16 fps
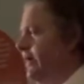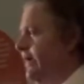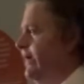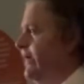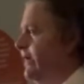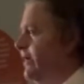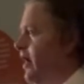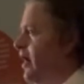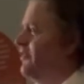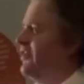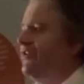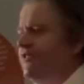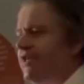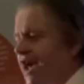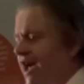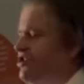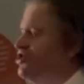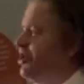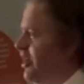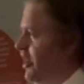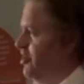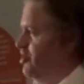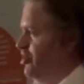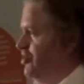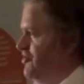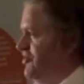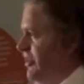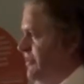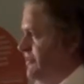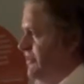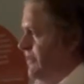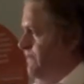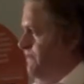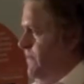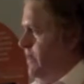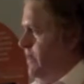here, I think the education sector.